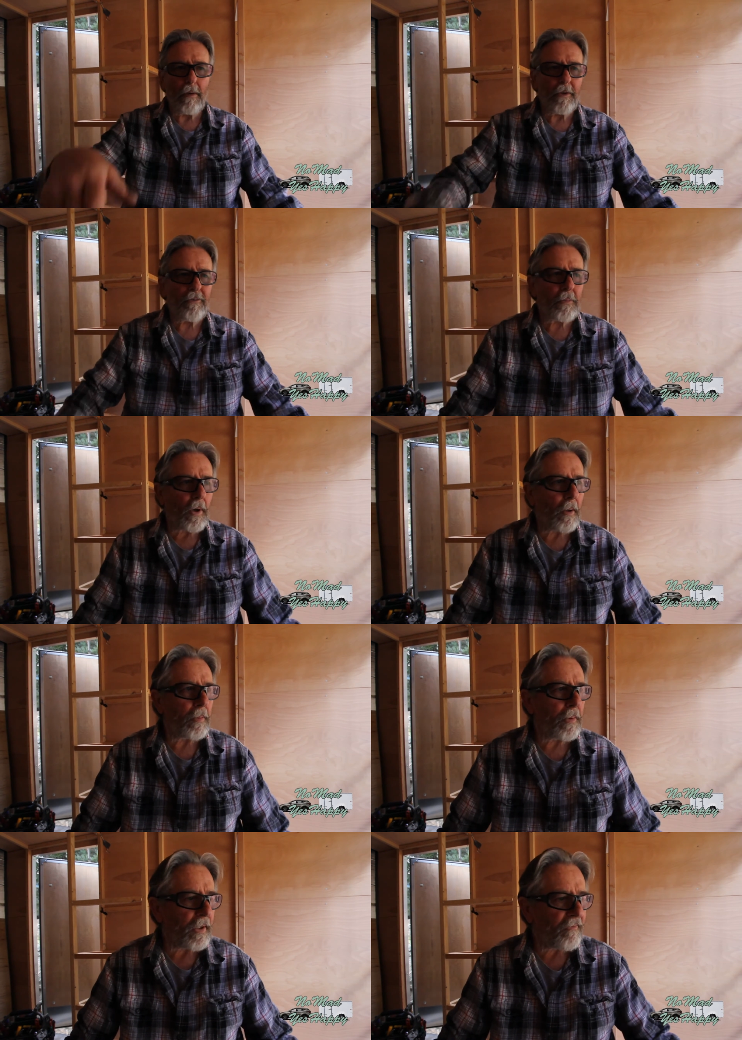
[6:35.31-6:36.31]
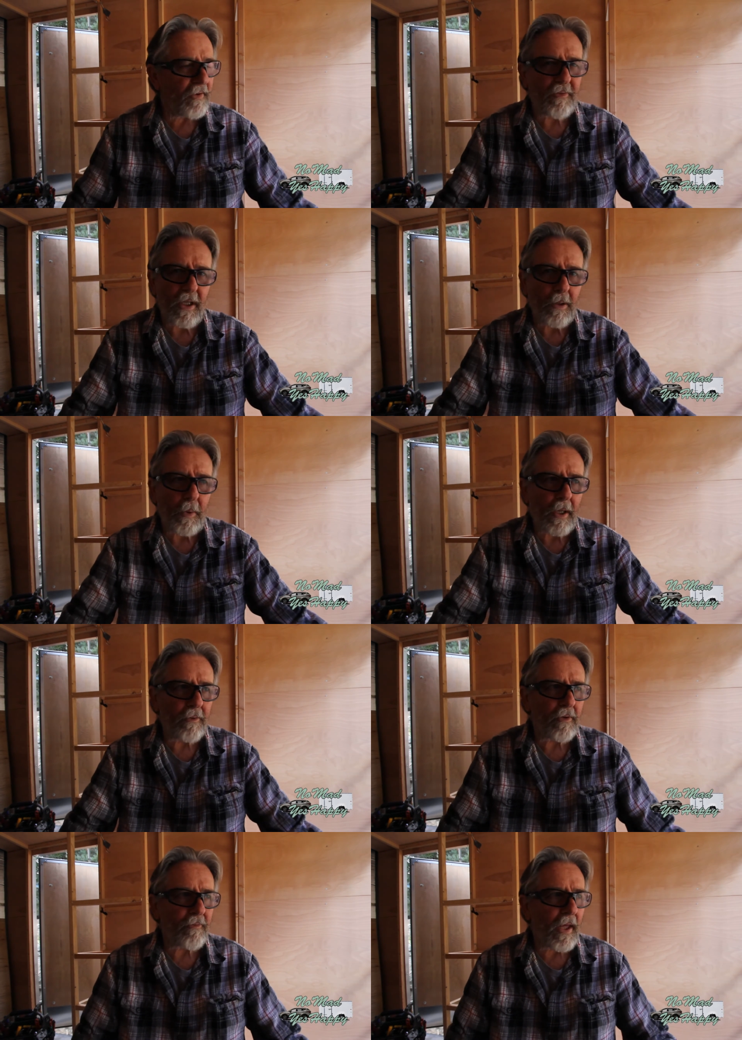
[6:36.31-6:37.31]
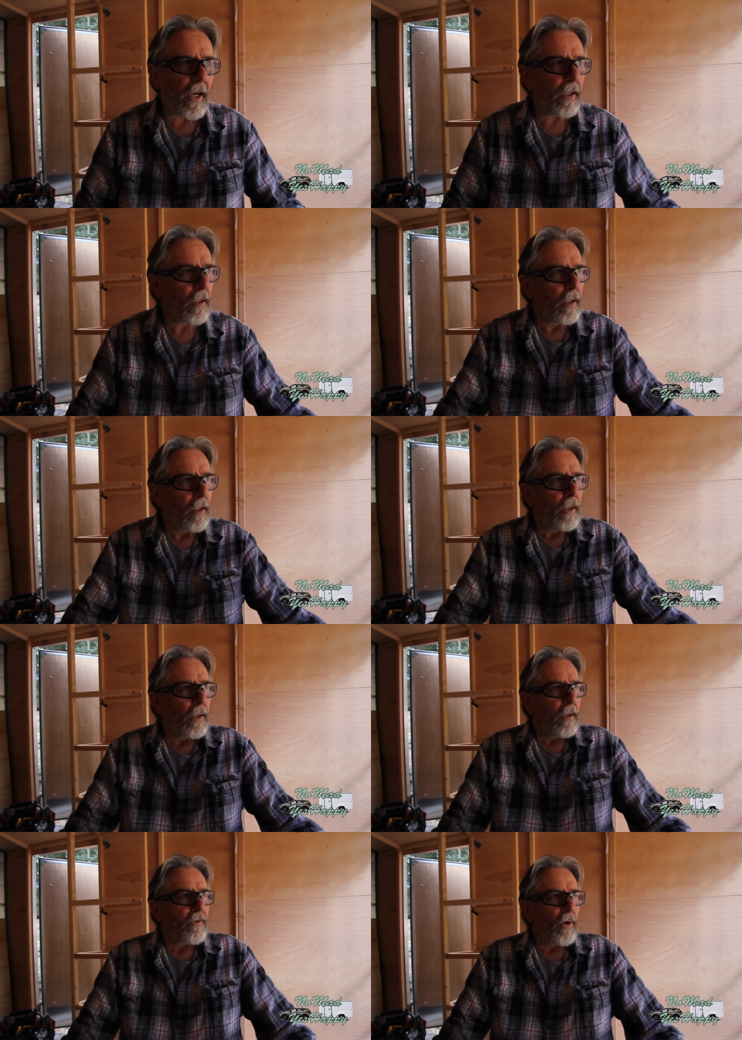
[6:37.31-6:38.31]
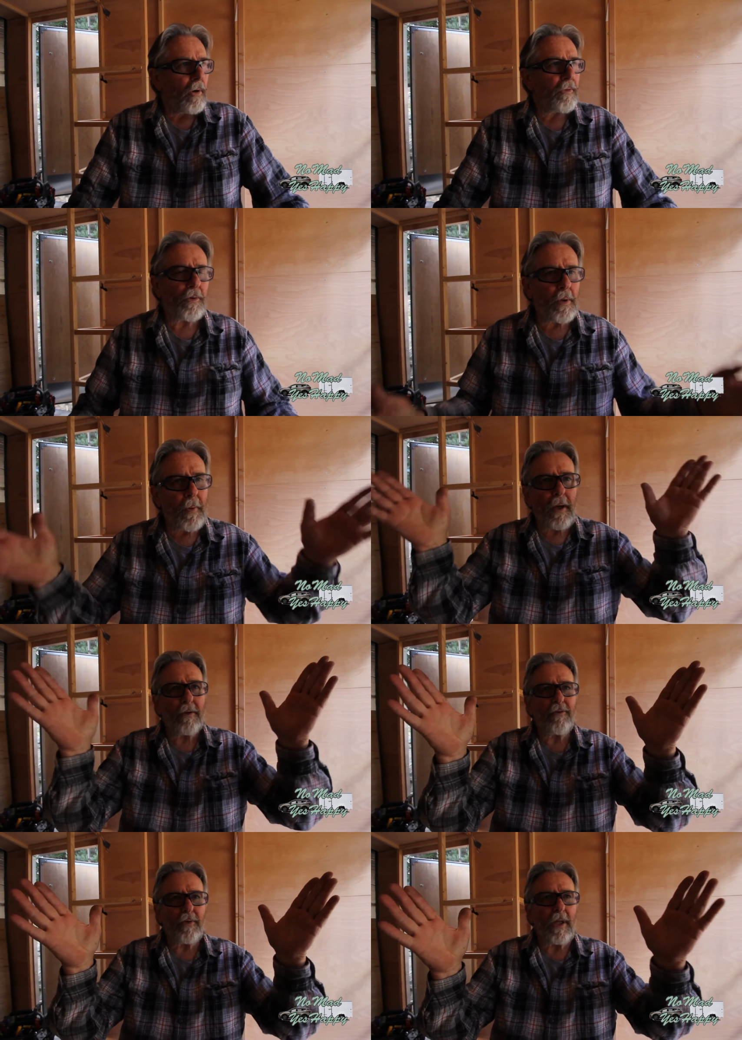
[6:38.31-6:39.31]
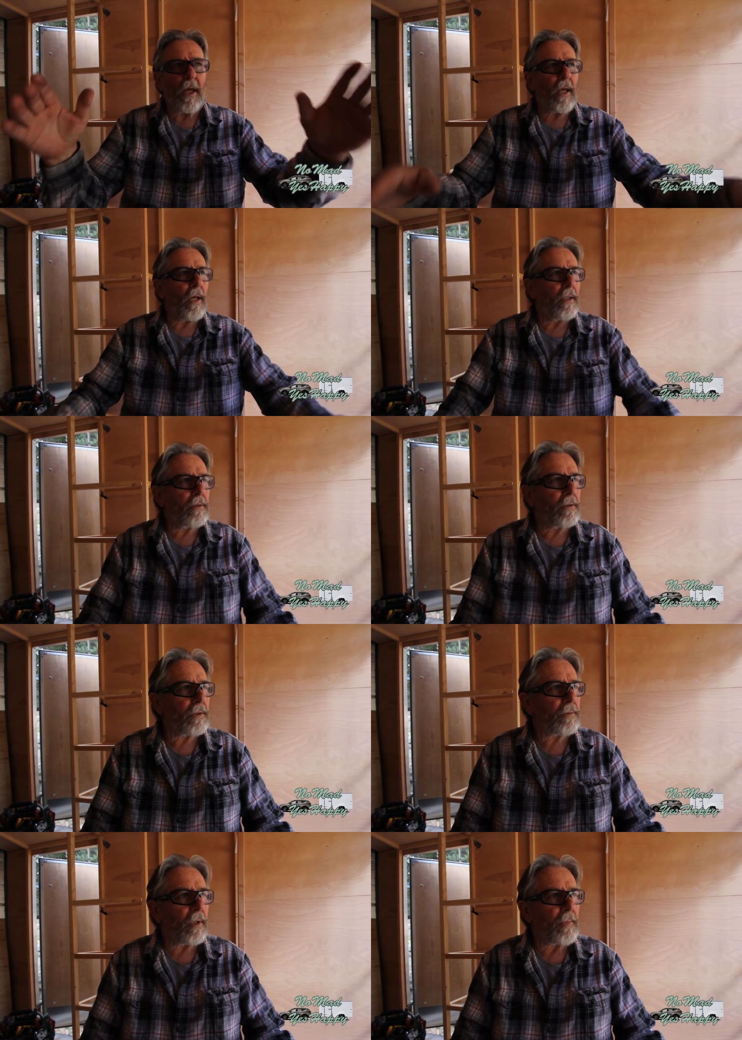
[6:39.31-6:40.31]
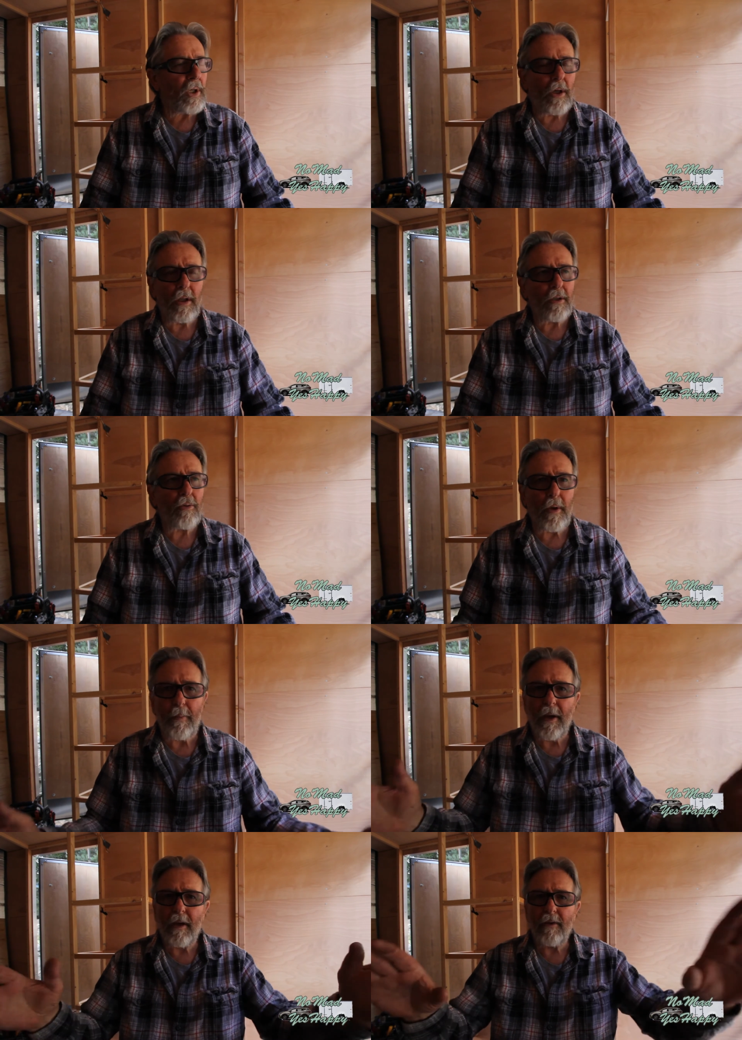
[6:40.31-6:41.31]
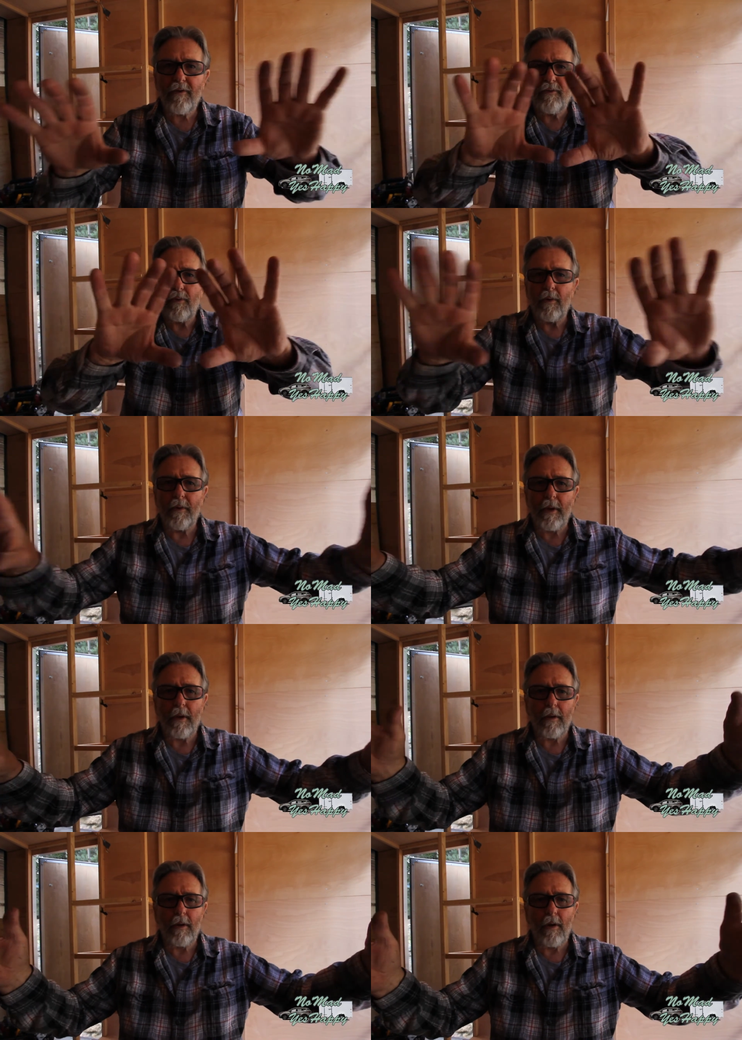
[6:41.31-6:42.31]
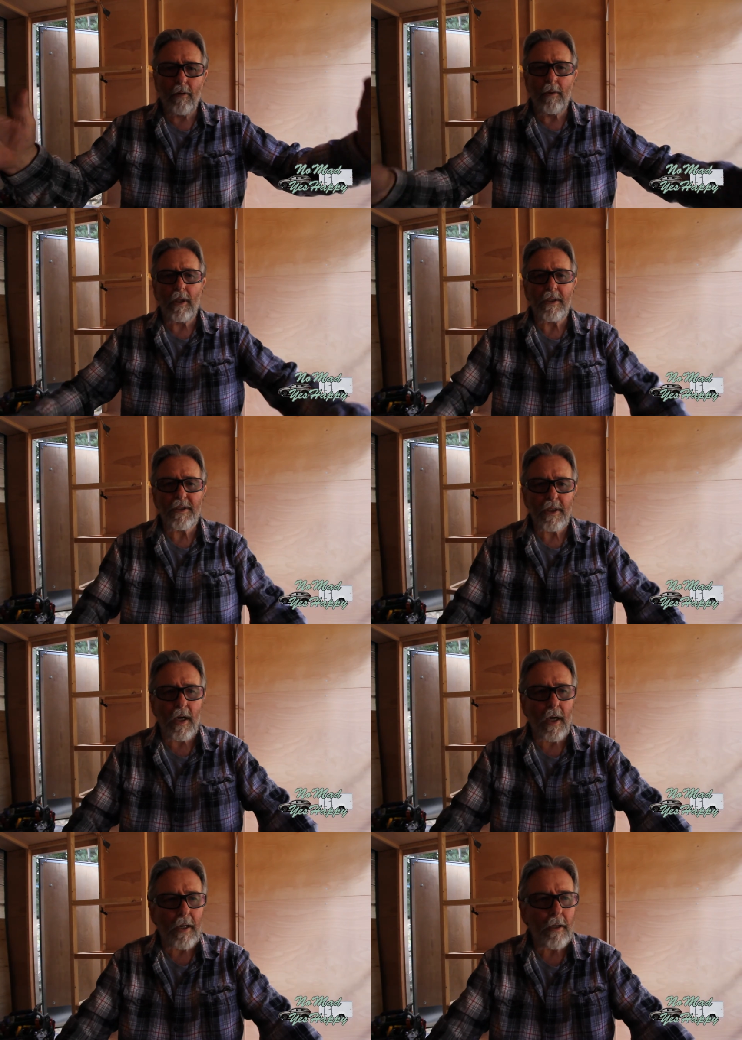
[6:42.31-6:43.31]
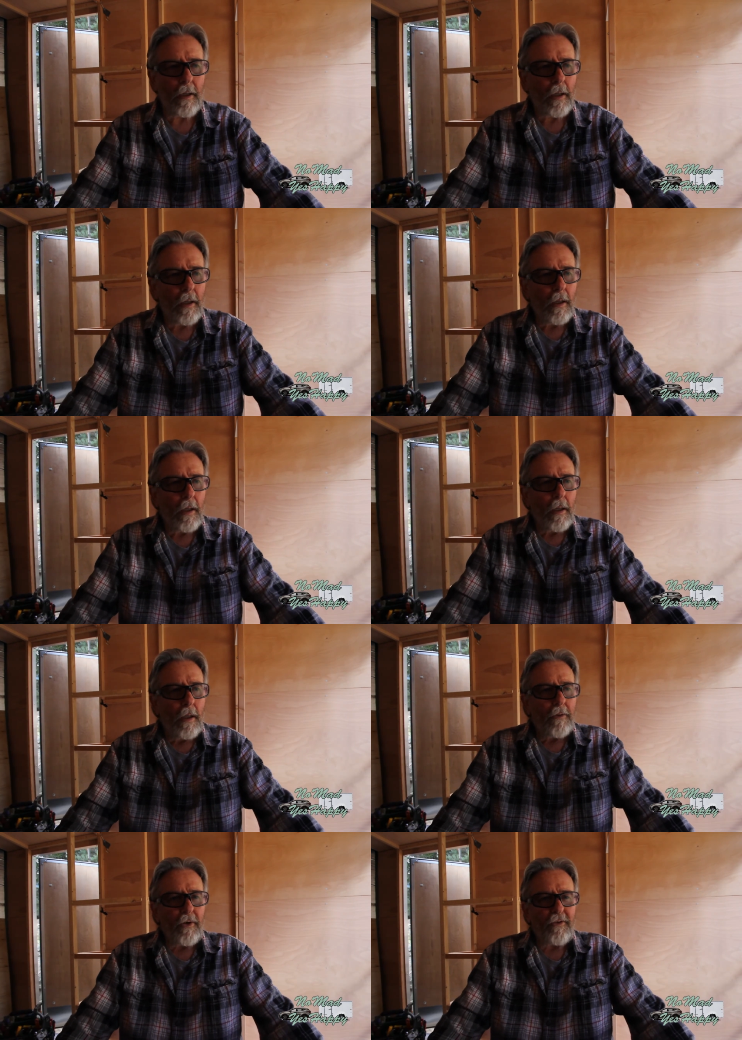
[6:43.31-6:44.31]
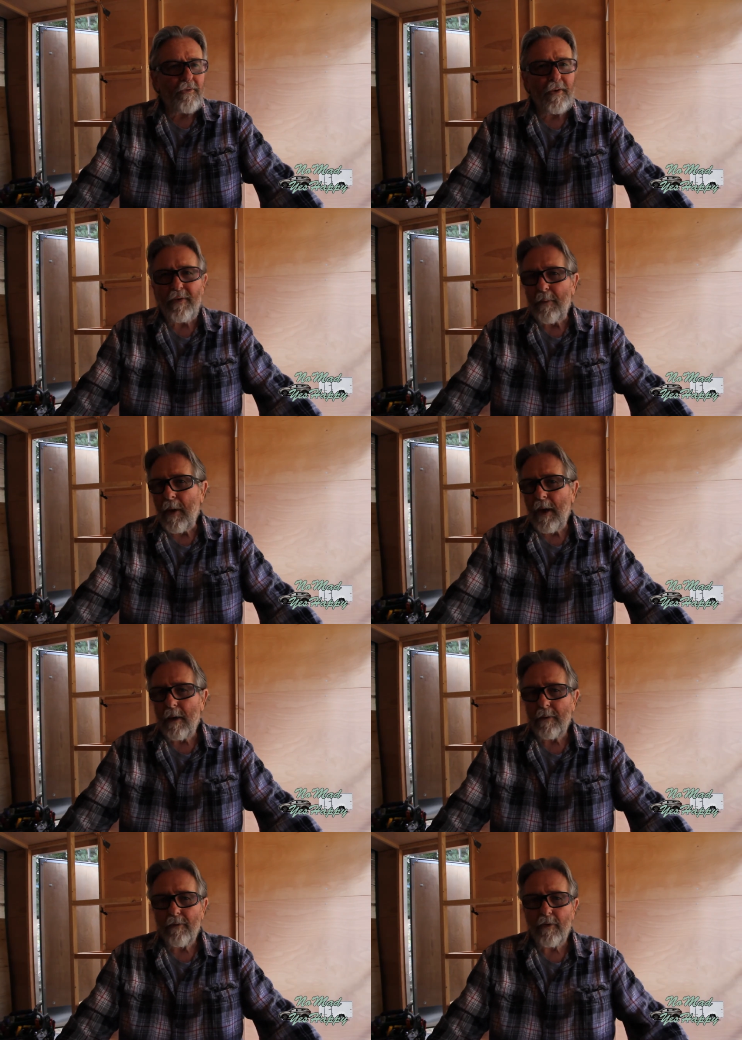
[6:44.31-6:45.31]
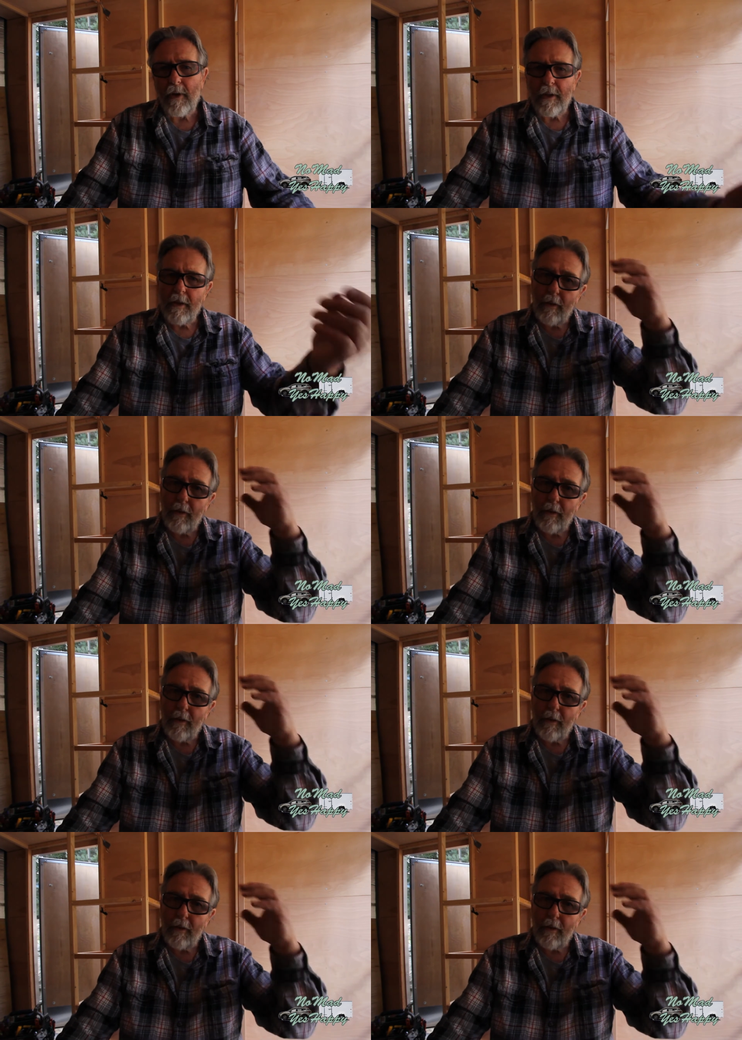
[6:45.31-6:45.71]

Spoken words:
It's probably 15 pounds, if that. So 30 pounds for the ends. I'm going to call it 20 pounds for the long one on the side. So that's 50 pounds, and then